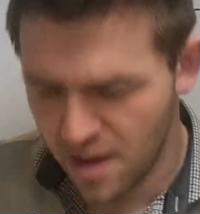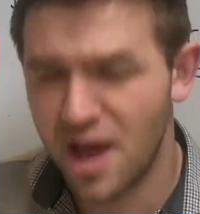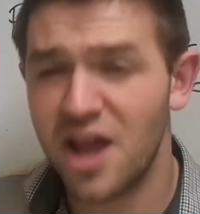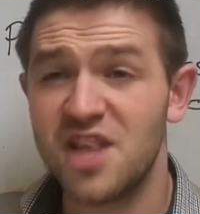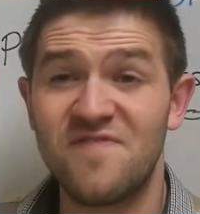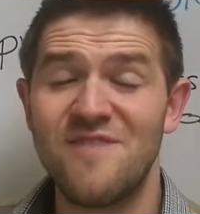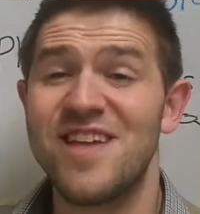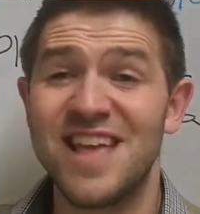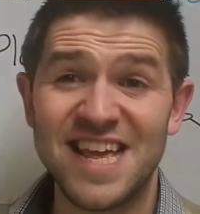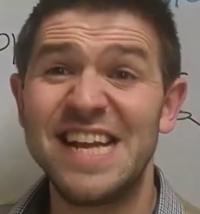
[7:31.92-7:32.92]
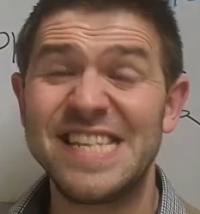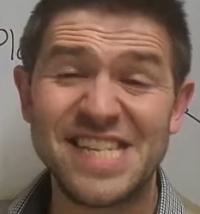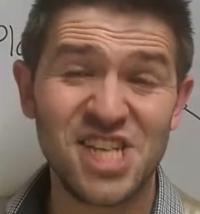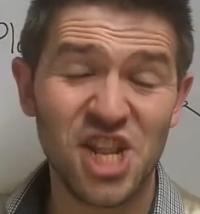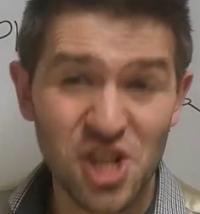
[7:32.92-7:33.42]
And it's very easy
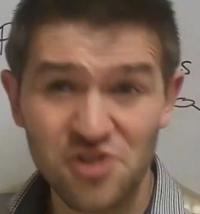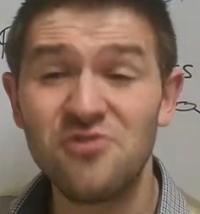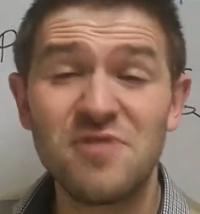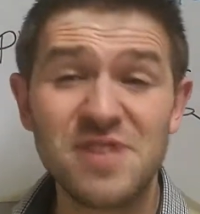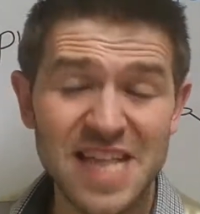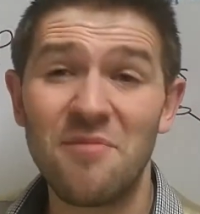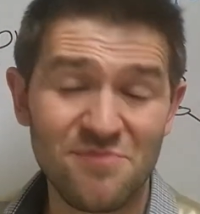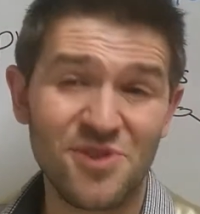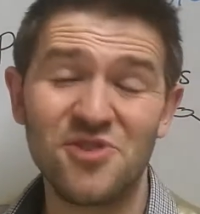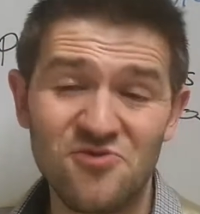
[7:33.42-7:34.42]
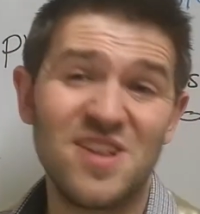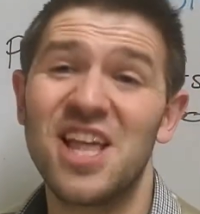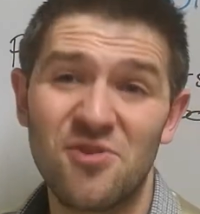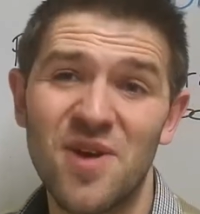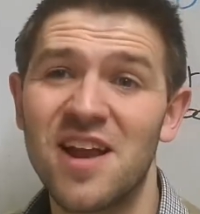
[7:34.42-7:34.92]
to lose that blood really
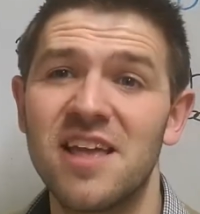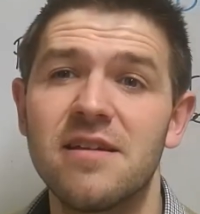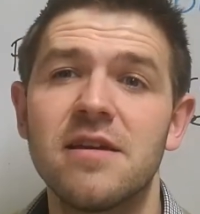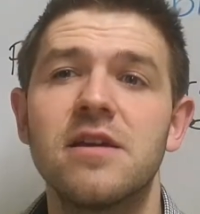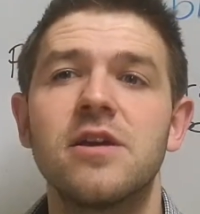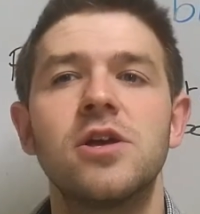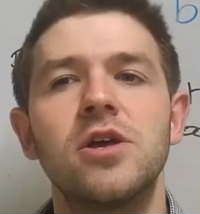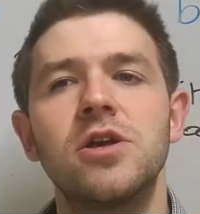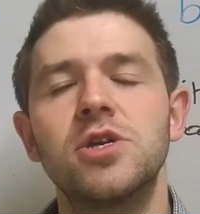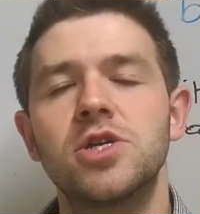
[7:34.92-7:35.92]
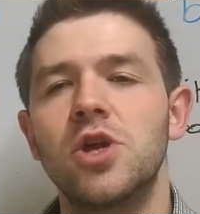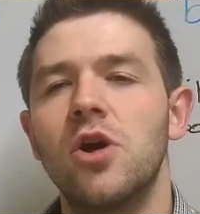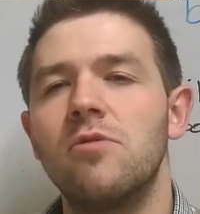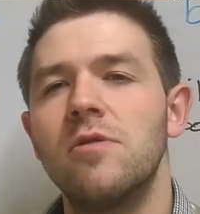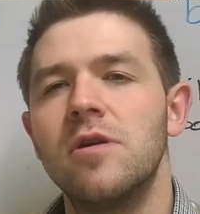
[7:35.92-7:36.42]
quickly.
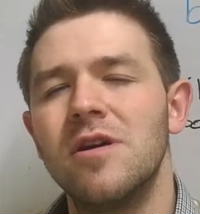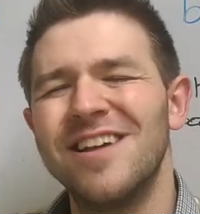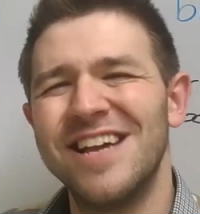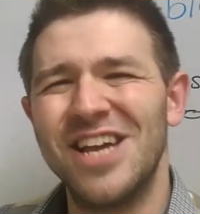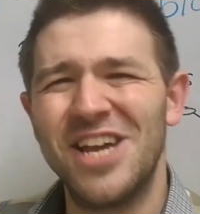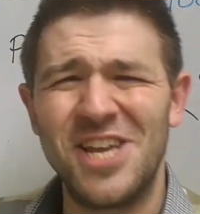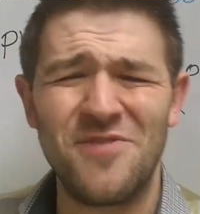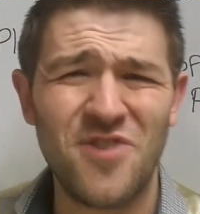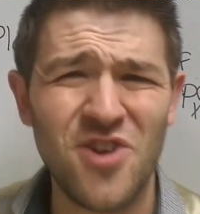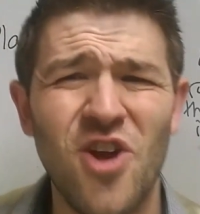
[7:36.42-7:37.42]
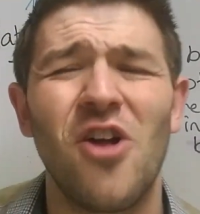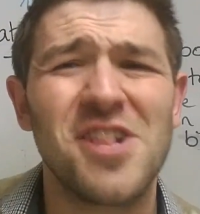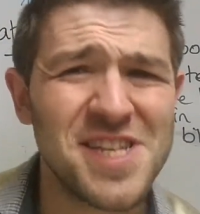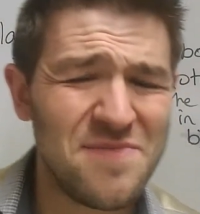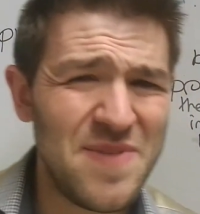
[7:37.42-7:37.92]
So you've
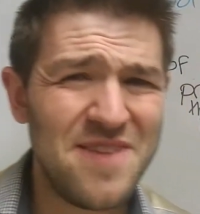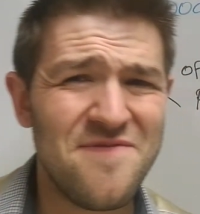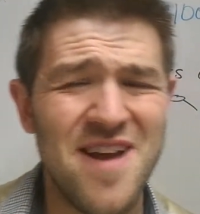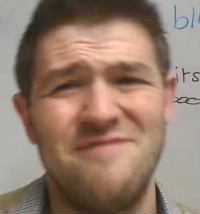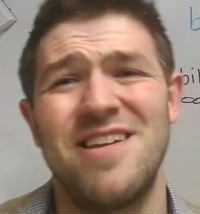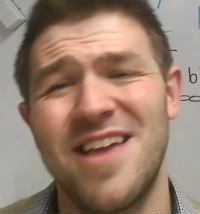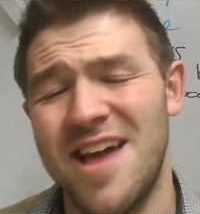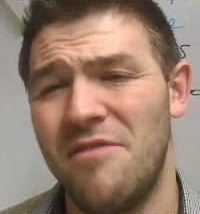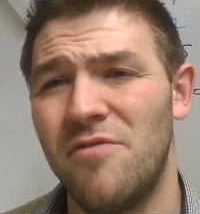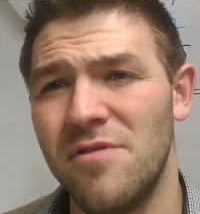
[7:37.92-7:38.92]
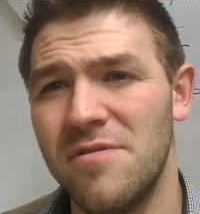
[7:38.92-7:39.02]
got to be very careful.